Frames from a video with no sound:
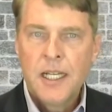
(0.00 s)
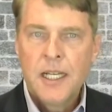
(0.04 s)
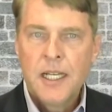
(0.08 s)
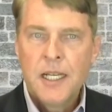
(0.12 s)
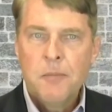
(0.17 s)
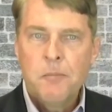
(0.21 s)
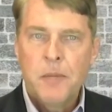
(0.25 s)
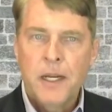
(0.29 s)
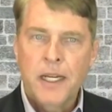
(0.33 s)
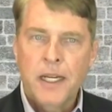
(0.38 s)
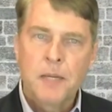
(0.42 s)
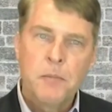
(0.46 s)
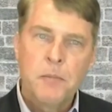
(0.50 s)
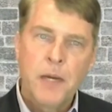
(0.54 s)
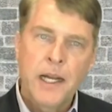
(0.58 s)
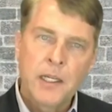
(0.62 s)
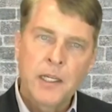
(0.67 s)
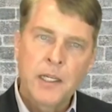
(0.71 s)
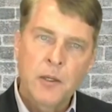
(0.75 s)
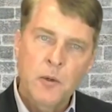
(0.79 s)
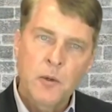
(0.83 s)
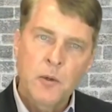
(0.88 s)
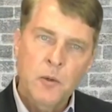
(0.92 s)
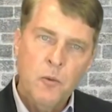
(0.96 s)
by combining
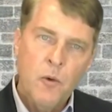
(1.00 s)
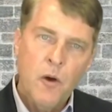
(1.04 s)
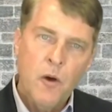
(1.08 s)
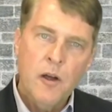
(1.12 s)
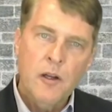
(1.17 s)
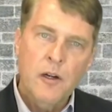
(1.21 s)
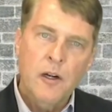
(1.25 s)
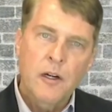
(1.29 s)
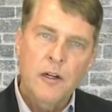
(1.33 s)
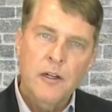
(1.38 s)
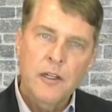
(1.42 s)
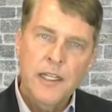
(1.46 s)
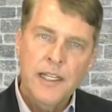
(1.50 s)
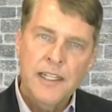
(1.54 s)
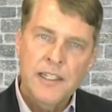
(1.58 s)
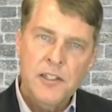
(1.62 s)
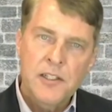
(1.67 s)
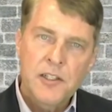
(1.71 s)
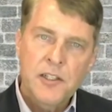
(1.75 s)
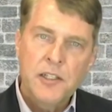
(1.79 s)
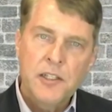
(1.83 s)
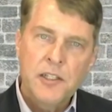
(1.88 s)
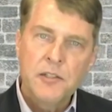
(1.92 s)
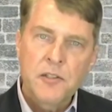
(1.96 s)
with water and
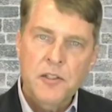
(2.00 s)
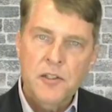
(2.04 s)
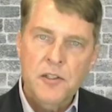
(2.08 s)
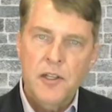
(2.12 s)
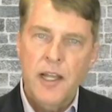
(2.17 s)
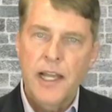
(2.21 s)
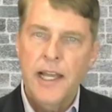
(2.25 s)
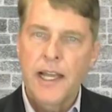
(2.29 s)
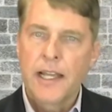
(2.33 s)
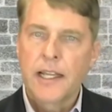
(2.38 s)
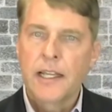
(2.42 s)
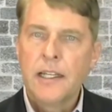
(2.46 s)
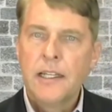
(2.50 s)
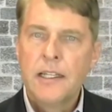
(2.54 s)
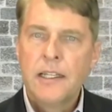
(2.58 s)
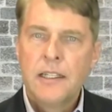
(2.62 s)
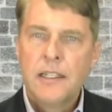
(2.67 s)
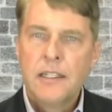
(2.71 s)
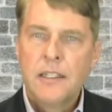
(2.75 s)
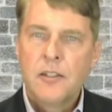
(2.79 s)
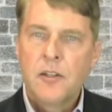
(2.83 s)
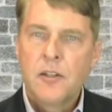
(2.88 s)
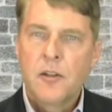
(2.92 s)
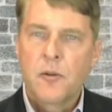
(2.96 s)
steel slag
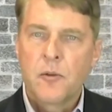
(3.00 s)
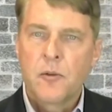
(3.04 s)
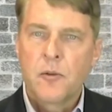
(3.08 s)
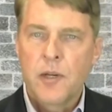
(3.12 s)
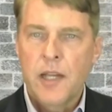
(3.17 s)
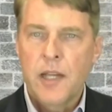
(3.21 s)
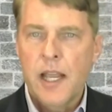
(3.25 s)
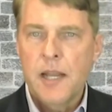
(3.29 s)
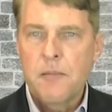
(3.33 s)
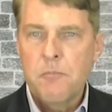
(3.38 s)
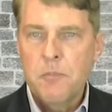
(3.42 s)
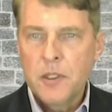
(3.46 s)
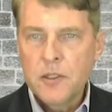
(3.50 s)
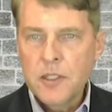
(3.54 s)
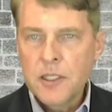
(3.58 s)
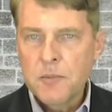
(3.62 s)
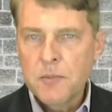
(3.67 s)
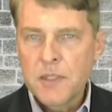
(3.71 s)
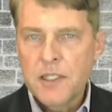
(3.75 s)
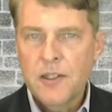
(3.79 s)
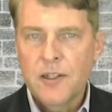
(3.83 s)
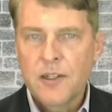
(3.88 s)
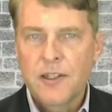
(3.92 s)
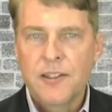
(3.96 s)
to create building
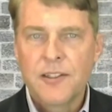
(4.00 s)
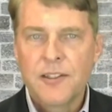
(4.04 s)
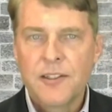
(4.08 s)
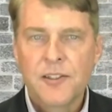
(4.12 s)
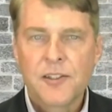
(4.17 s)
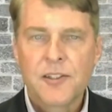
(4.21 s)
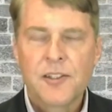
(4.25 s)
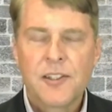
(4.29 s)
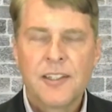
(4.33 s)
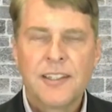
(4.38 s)
materials.